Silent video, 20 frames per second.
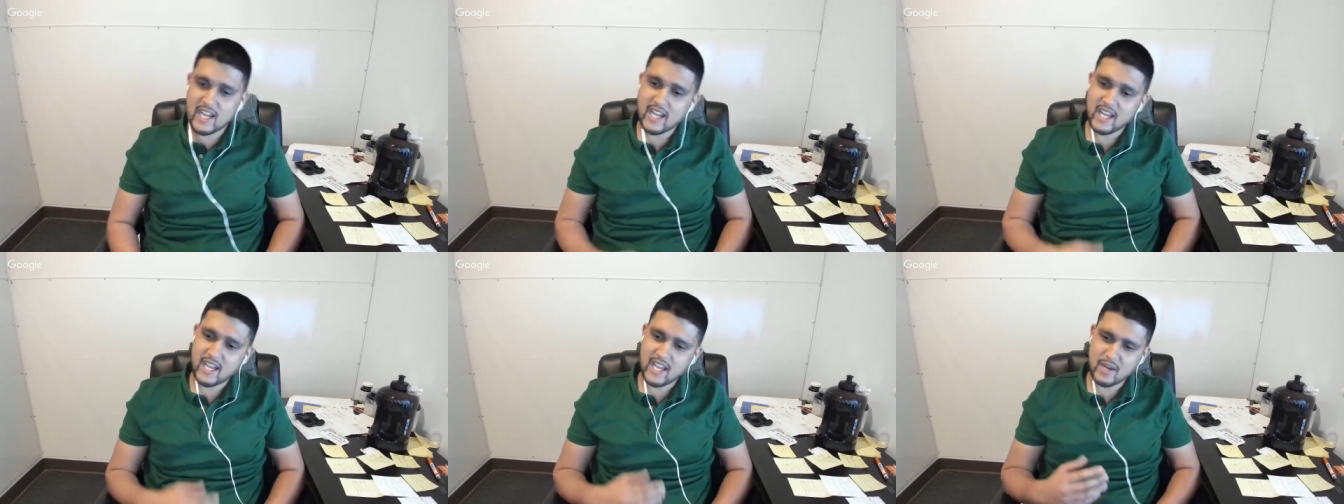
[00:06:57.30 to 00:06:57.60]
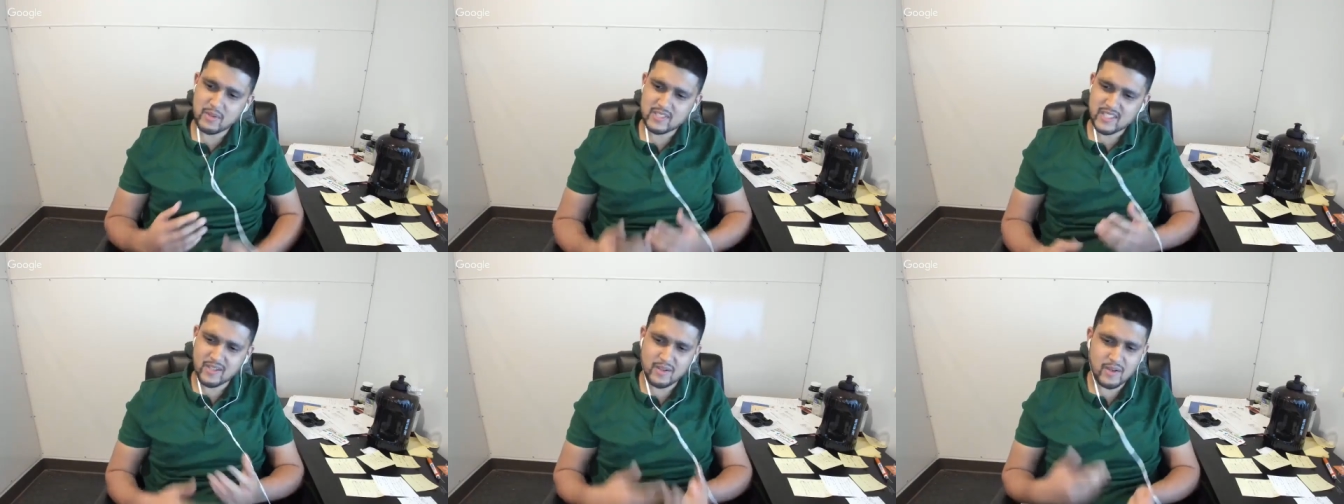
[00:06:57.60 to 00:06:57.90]
I, I
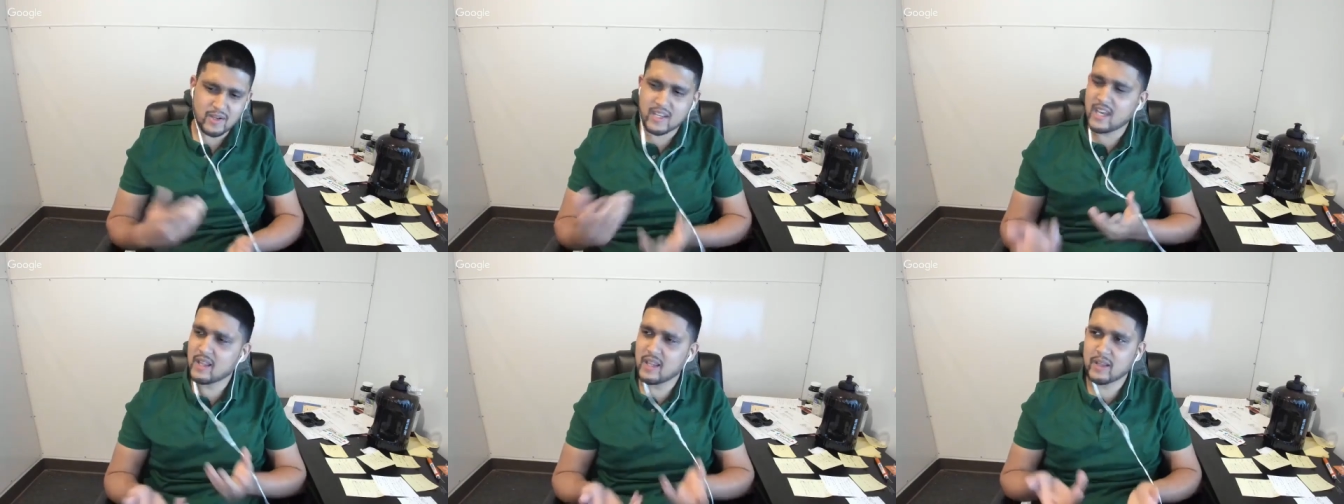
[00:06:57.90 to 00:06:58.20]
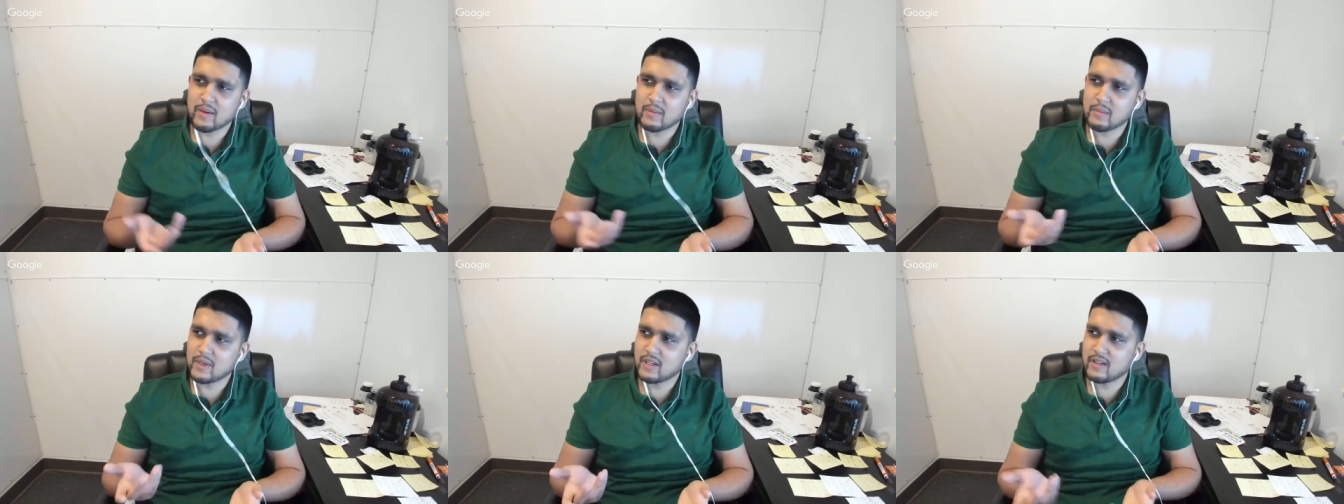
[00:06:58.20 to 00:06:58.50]
was like, okay,
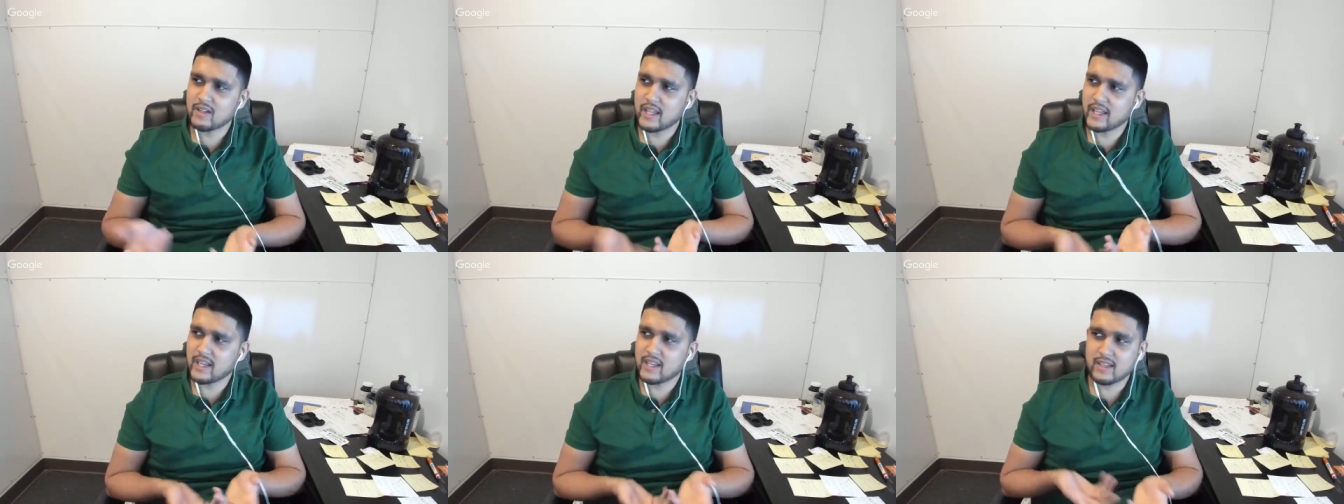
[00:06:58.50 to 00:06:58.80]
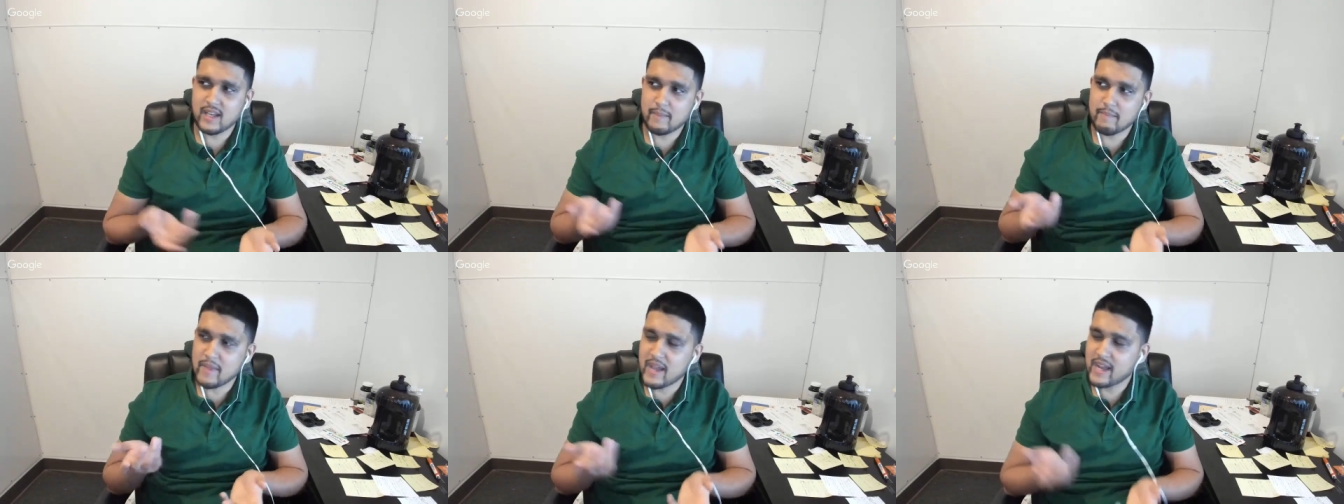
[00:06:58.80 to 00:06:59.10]
like, what, like,
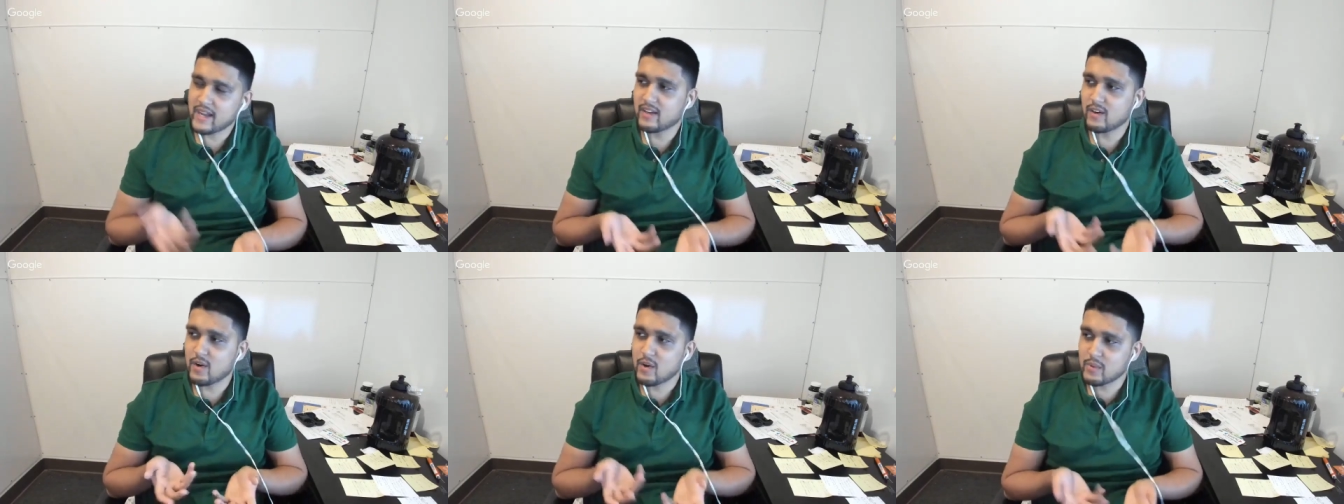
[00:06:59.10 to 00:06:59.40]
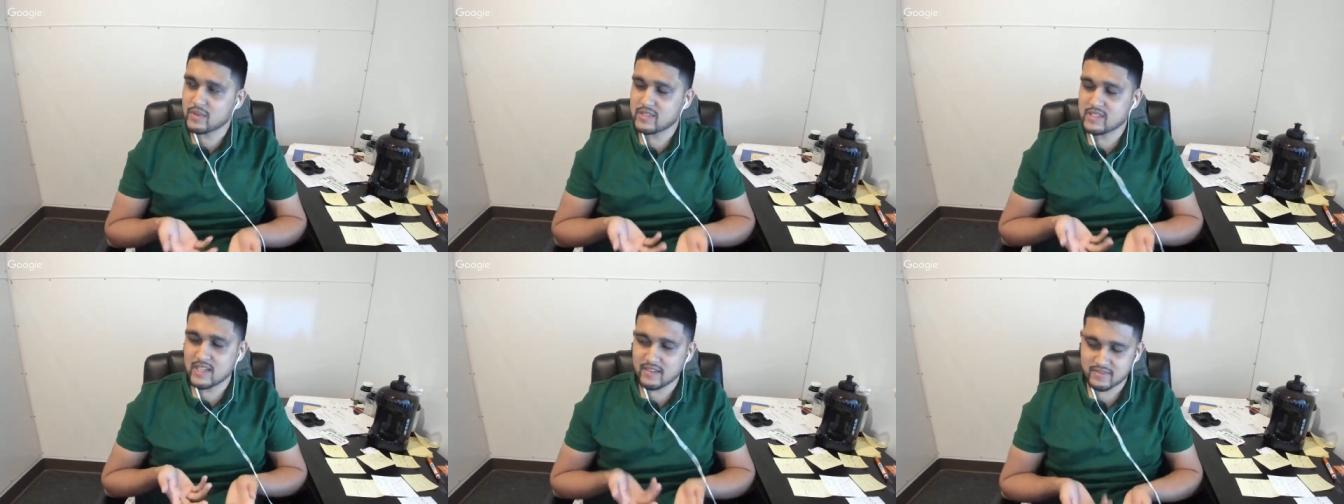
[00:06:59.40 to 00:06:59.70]
I'm not going to
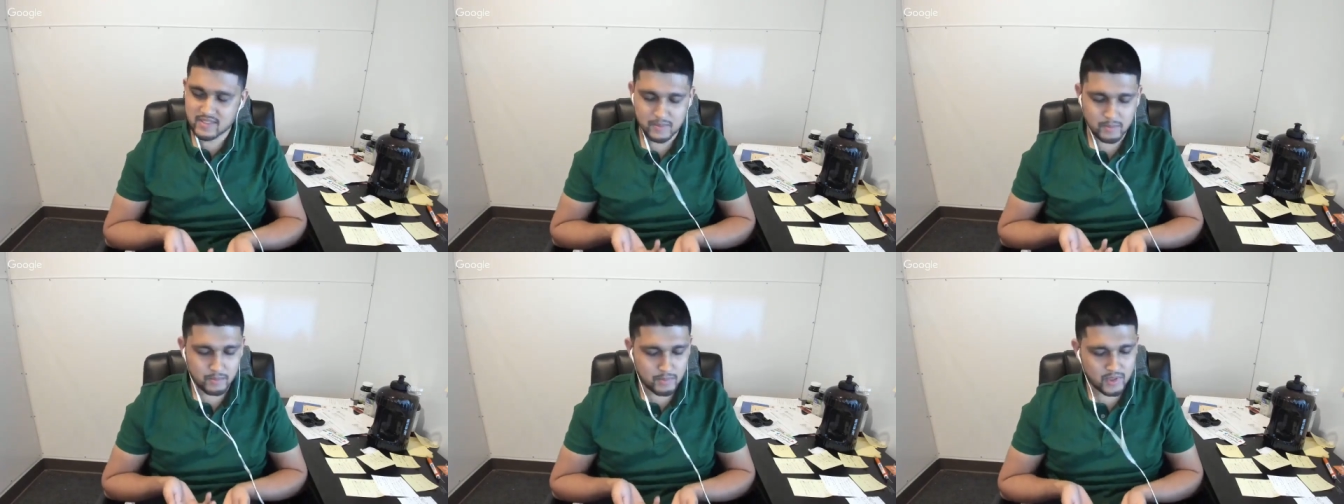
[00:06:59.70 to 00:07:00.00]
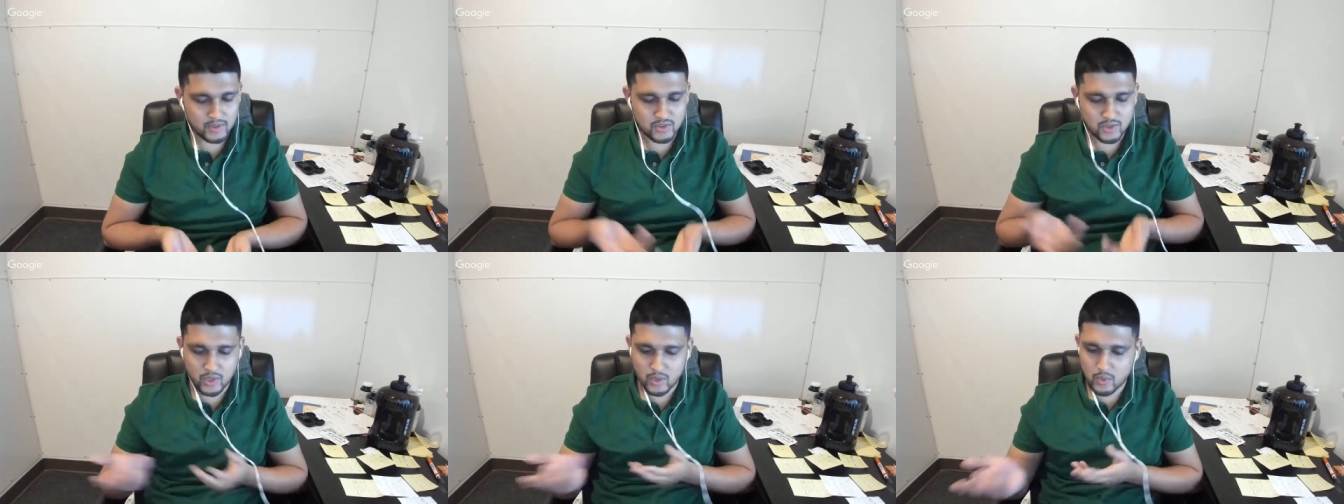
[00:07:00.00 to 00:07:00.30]
always have some
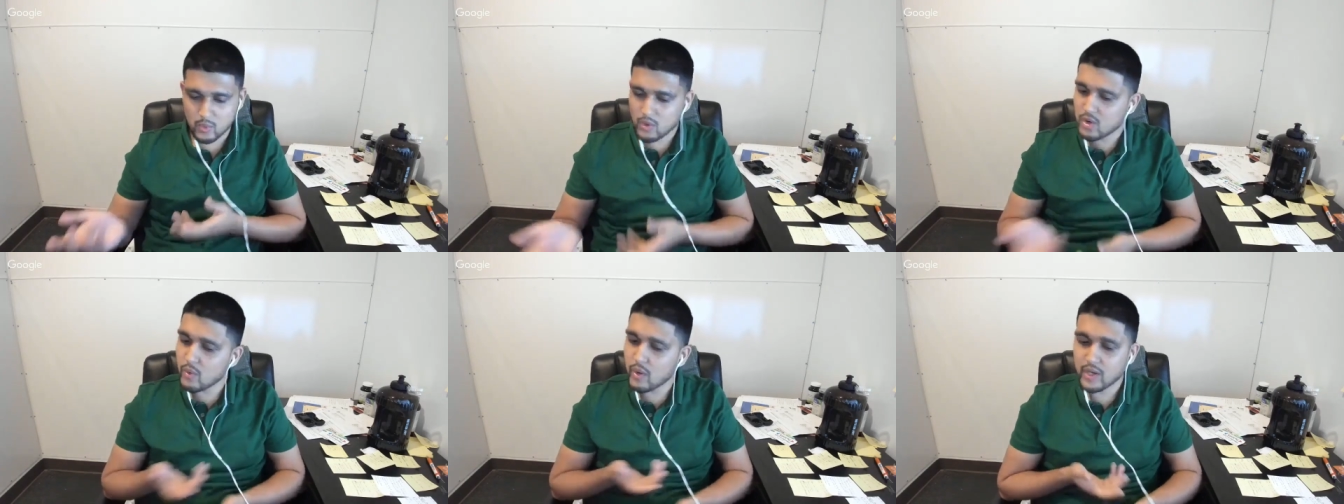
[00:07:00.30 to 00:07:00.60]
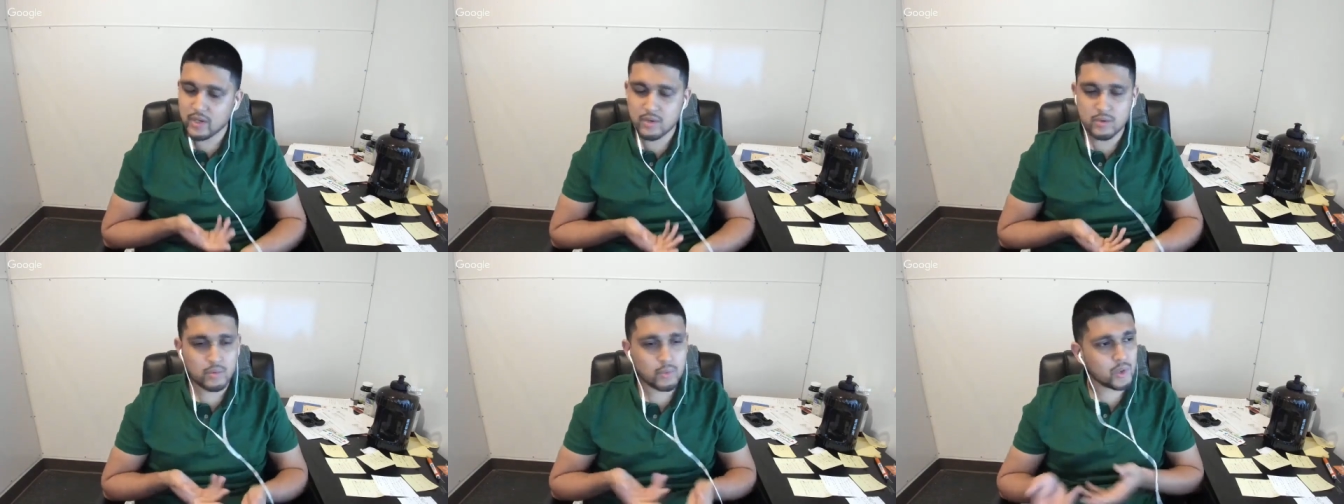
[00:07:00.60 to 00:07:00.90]
books. Like, where do
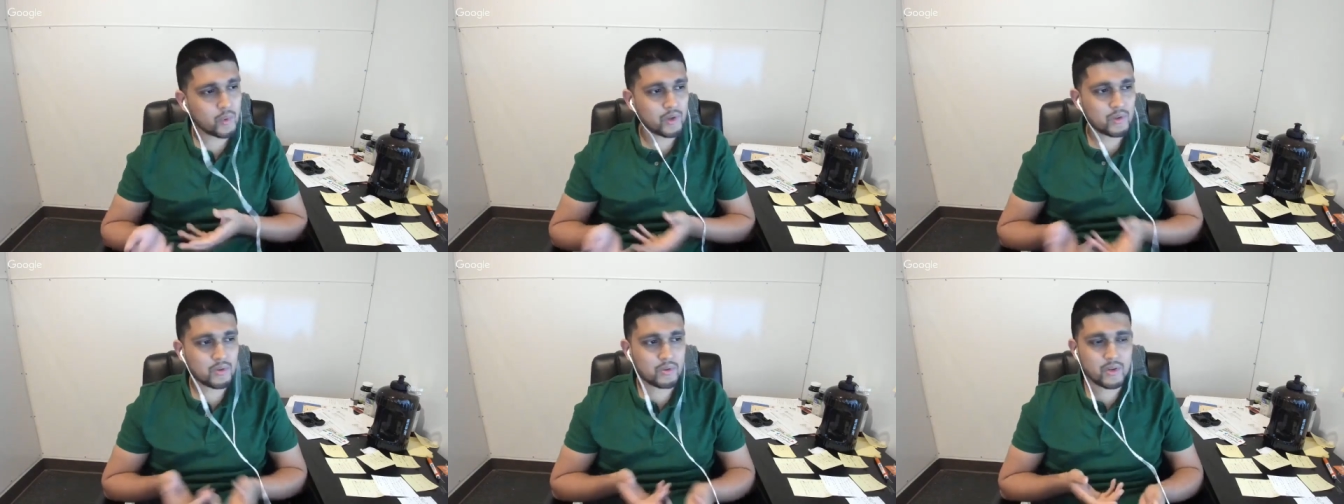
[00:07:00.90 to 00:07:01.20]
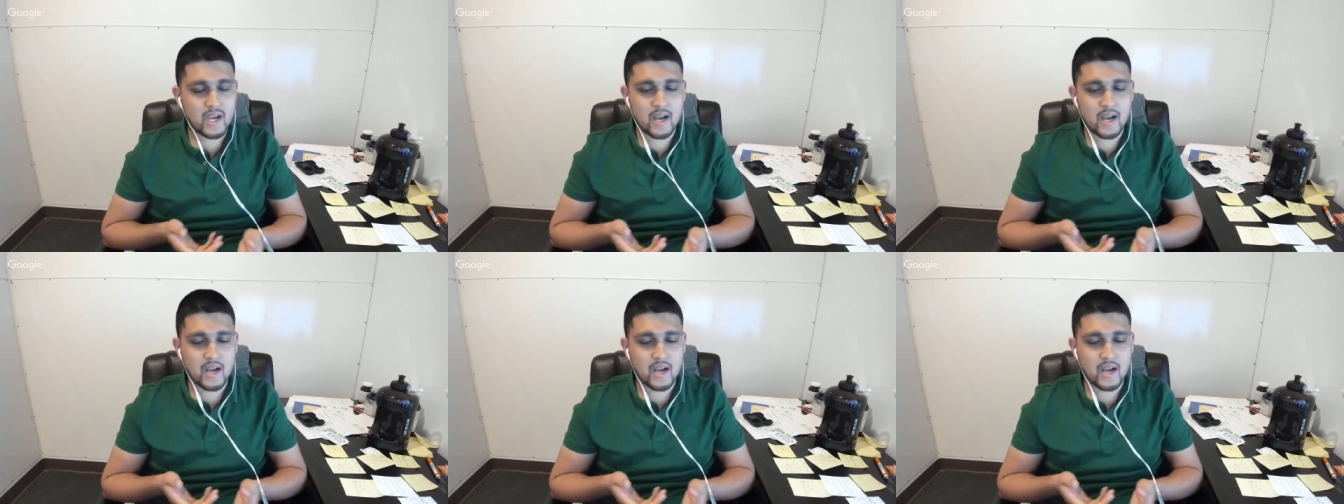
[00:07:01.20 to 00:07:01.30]
I do, what do I do